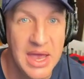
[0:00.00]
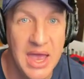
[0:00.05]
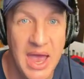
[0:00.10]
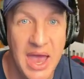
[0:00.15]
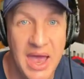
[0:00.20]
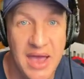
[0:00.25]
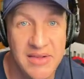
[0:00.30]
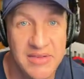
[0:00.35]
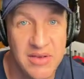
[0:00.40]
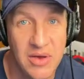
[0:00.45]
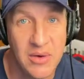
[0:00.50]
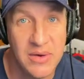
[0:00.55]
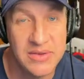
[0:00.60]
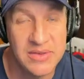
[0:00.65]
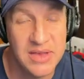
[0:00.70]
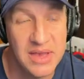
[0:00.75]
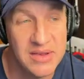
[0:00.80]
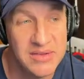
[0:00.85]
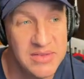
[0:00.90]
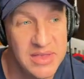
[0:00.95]
as always,
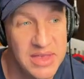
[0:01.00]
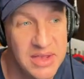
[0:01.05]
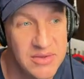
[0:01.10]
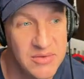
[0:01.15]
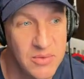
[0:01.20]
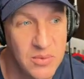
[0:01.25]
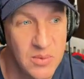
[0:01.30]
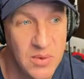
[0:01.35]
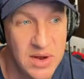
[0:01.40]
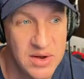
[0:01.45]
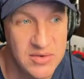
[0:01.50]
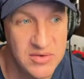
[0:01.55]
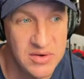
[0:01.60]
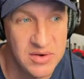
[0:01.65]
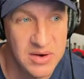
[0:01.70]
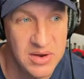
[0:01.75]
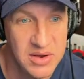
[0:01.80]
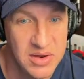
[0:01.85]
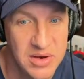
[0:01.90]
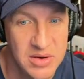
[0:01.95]
guys, thanks for
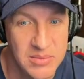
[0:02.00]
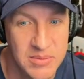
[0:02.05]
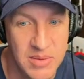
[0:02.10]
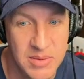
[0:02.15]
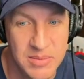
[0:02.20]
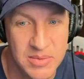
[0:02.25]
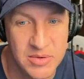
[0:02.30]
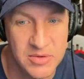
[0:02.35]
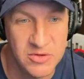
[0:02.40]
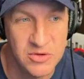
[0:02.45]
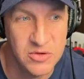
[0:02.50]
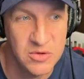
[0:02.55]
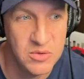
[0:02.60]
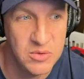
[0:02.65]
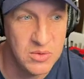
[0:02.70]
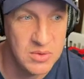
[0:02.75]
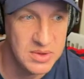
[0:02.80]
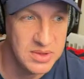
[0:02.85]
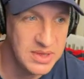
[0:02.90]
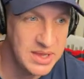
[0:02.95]
watching. Remember to
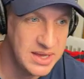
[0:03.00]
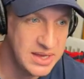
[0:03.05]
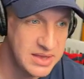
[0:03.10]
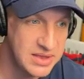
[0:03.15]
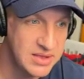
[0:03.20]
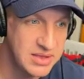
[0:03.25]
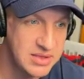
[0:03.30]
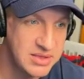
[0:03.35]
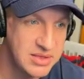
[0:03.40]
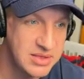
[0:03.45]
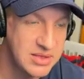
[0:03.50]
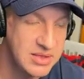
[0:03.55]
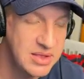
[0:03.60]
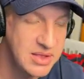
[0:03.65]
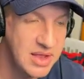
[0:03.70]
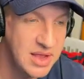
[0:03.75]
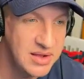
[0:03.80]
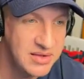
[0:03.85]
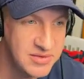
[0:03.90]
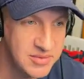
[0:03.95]
like
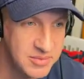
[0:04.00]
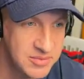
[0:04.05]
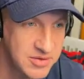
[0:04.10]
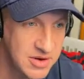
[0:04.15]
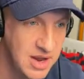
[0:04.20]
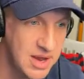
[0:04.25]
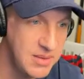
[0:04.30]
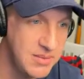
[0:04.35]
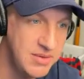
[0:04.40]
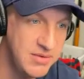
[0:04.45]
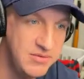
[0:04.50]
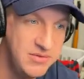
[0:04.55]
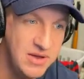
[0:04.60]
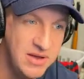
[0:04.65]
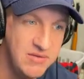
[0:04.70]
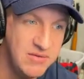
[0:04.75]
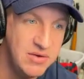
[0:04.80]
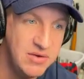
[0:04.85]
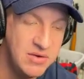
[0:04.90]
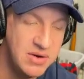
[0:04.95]
and subscribe if you
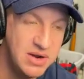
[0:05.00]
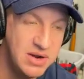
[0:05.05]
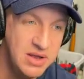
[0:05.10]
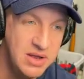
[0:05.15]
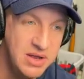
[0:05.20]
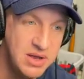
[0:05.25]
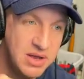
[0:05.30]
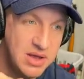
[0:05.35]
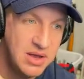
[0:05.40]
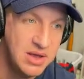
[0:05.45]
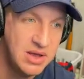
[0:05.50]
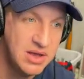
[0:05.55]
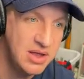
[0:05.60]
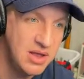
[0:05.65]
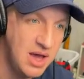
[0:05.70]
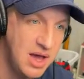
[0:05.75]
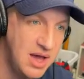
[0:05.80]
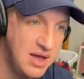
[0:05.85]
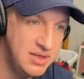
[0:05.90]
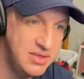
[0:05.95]
haven't already.
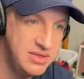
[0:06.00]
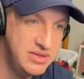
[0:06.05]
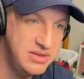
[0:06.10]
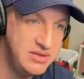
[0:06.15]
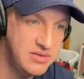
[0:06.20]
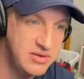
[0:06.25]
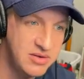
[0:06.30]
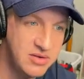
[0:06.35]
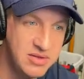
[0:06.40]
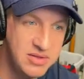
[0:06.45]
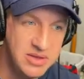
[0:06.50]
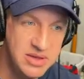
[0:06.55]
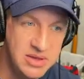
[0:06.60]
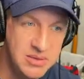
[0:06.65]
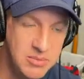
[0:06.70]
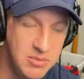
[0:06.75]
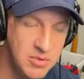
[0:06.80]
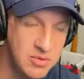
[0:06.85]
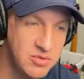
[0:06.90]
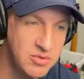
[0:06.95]
Uh, these are the
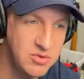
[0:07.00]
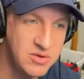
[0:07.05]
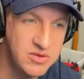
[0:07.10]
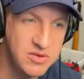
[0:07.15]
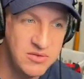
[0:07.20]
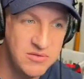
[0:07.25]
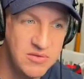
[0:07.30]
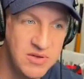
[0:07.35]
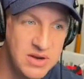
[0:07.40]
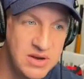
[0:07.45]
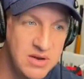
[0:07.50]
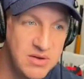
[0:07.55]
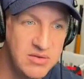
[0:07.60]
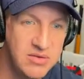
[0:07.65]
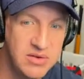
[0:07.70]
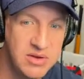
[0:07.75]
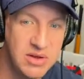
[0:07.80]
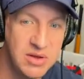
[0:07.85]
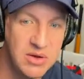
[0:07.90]
most recent videos. You can